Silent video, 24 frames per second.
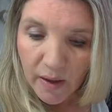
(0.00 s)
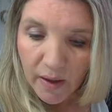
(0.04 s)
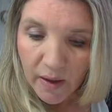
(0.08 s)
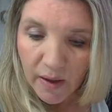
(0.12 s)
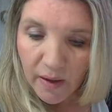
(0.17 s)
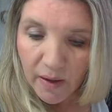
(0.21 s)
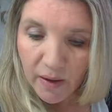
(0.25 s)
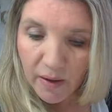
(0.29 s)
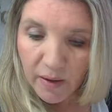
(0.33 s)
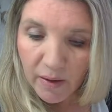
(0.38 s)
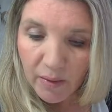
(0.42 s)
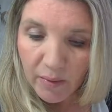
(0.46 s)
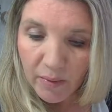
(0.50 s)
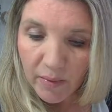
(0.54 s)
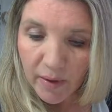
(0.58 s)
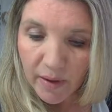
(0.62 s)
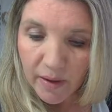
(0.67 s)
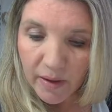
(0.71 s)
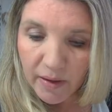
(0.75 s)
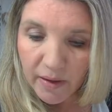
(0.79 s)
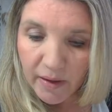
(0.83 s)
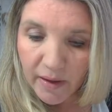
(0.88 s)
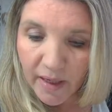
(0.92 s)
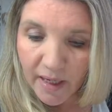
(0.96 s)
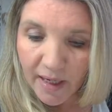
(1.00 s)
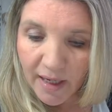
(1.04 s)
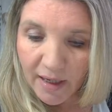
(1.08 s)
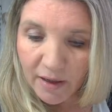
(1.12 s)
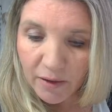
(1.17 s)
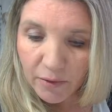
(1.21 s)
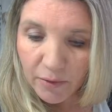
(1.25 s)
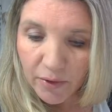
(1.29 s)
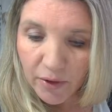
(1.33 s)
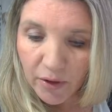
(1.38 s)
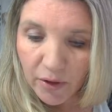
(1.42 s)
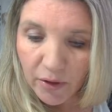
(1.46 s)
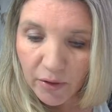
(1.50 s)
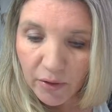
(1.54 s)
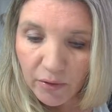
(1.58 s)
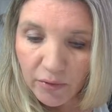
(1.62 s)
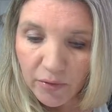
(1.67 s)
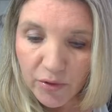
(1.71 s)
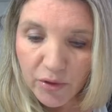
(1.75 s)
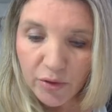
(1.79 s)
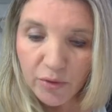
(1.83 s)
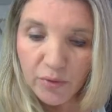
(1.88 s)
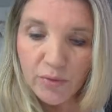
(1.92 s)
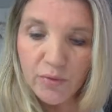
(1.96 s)
And how you
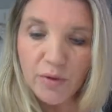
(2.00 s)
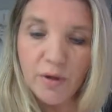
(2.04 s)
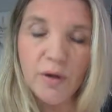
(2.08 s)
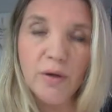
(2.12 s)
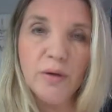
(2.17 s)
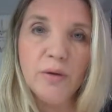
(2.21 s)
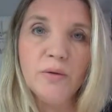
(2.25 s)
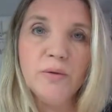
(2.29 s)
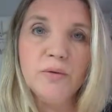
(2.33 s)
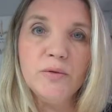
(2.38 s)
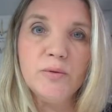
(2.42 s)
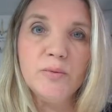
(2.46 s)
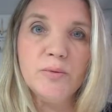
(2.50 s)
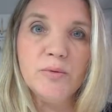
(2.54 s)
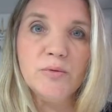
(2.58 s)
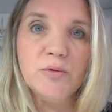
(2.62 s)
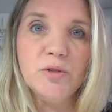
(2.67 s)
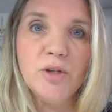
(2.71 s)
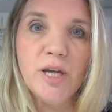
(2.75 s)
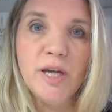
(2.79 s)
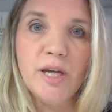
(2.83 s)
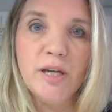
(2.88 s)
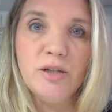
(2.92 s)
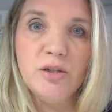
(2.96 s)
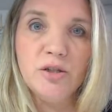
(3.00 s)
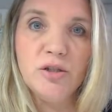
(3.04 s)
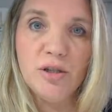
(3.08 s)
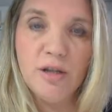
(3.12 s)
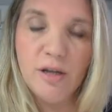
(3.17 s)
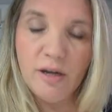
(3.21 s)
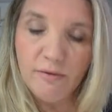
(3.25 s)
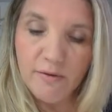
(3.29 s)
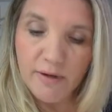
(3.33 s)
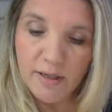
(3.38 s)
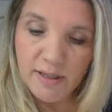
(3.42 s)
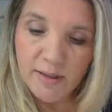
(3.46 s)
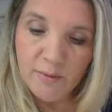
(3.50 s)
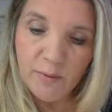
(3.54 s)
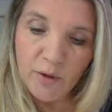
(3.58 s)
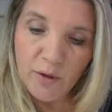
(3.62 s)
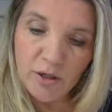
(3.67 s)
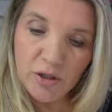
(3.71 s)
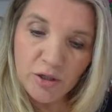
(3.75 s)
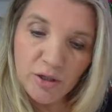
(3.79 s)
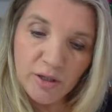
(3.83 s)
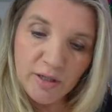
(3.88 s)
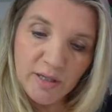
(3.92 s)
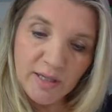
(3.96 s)
do those will change their
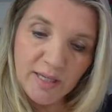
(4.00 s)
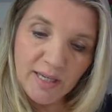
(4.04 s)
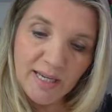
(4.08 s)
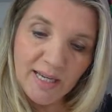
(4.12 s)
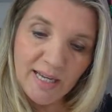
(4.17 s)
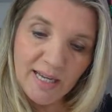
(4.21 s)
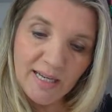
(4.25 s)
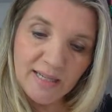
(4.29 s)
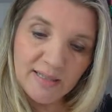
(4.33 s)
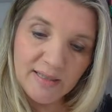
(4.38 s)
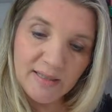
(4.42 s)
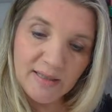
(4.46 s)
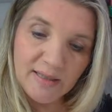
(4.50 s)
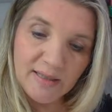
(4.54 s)
expression. And again, as I